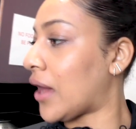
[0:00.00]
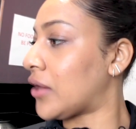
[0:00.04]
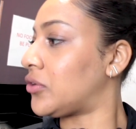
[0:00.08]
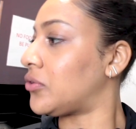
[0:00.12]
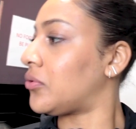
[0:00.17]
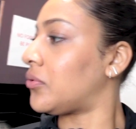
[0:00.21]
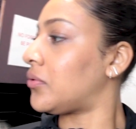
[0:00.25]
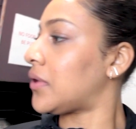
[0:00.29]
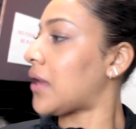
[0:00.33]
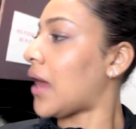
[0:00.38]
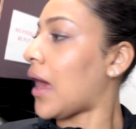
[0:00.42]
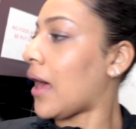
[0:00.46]
I
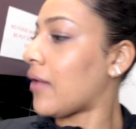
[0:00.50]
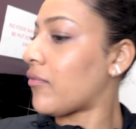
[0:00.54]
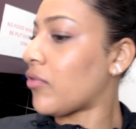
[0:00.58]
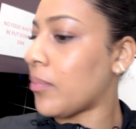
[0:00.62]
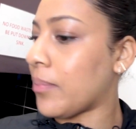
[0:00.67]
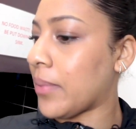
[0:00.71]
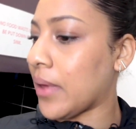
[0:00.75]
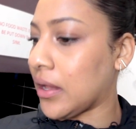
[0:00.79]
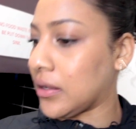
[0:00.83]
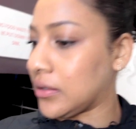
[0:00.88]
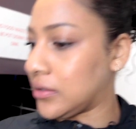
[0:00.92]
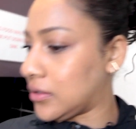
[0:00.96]
don't have a
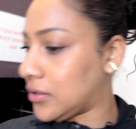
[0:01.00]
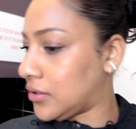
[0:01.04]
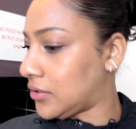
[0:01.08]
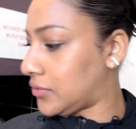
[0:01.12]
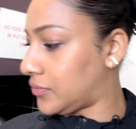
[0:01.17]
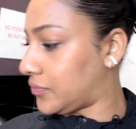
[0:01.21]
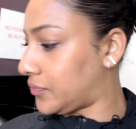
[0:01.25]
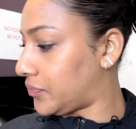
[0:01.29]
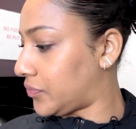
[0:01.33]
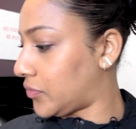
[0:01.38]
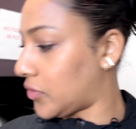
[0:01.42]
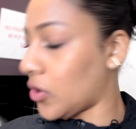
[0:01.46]
bella
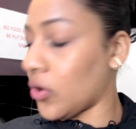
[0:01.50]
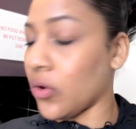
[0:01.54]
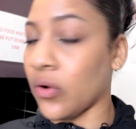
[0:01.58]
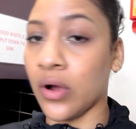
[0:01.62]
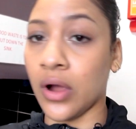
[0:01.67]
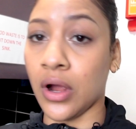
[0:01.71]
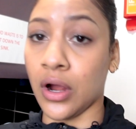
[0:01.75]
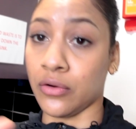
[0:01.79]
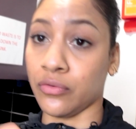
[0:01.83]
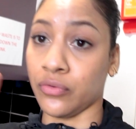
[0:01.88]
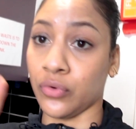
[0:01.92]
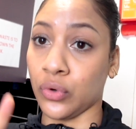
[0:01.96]

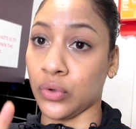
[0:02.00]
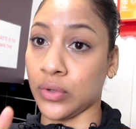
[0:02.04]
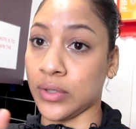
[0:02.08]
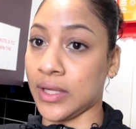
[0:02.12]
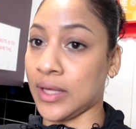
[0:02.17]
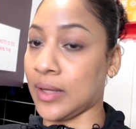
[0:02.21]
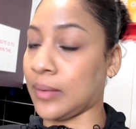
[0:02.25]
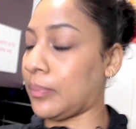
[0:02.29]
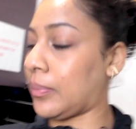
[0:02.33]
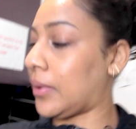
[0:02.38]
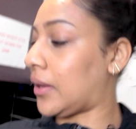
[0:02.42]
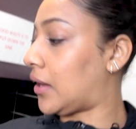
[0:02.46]
or a
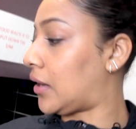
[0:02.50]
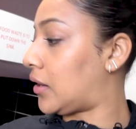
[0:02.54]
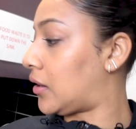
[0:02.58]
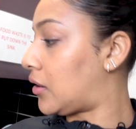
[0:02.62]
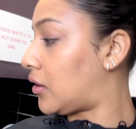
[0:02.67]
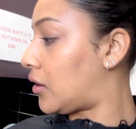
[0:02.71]
rolling pin.